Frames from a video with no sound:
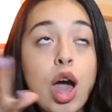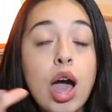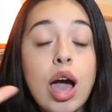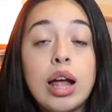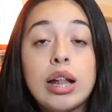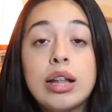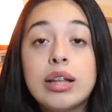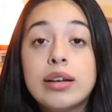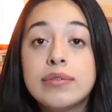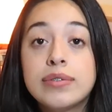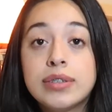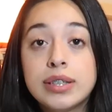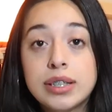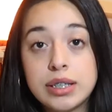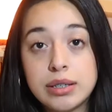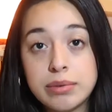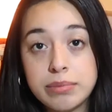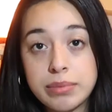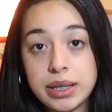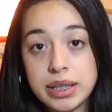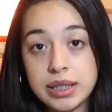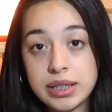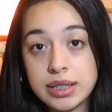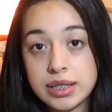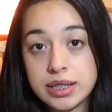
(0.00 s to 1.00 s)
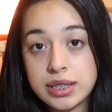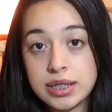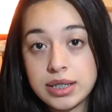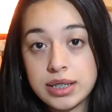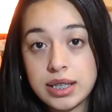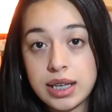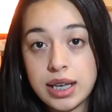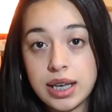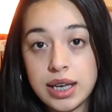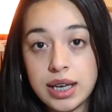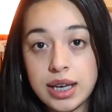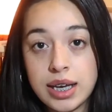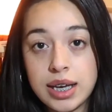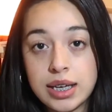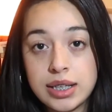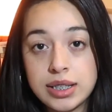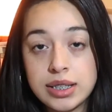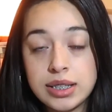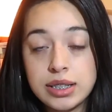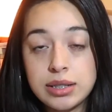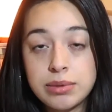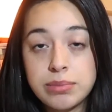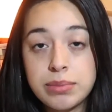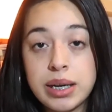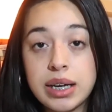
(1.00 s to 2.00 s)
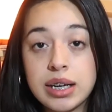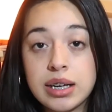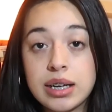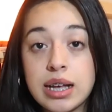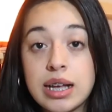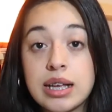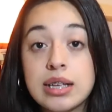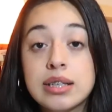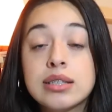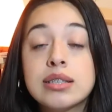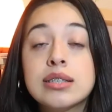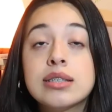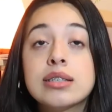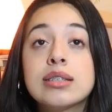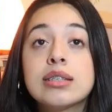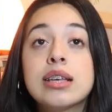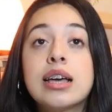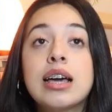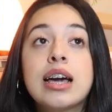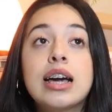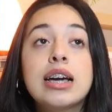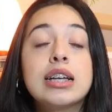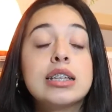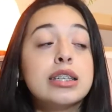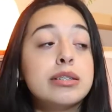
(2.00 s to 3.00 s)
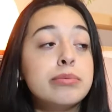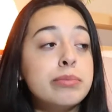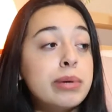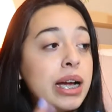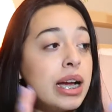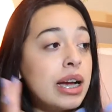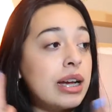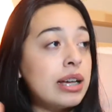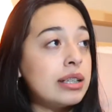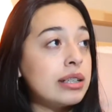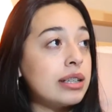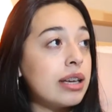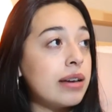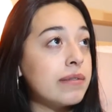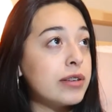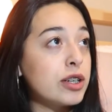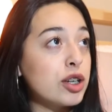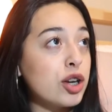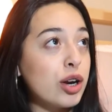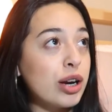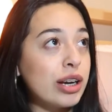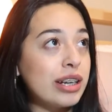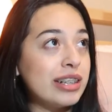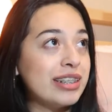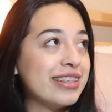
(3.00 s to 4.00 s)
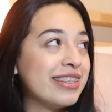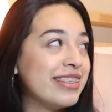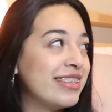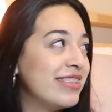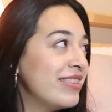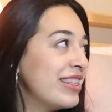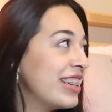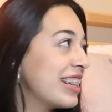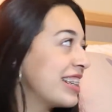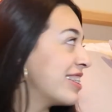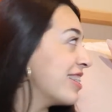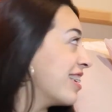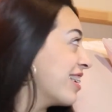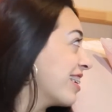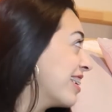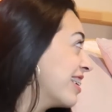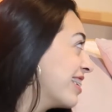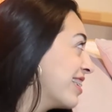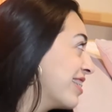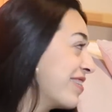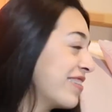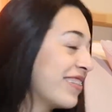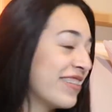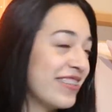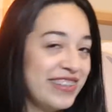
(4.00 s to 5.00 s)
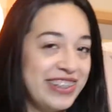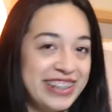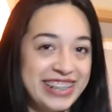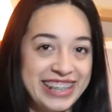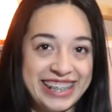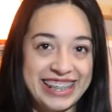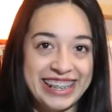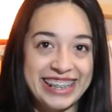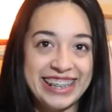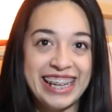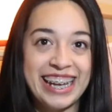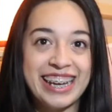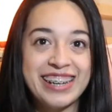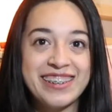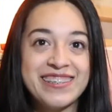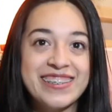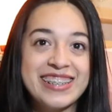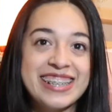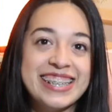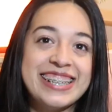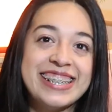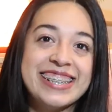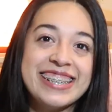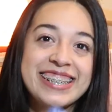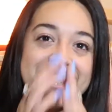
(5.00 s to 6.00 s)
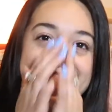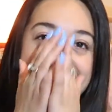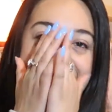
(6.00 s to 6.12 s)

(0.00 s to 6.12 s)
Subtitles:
I love TJ Maxx. TJ Maxx has, TJ Maxx has my video. I'm like talking a different fucking language.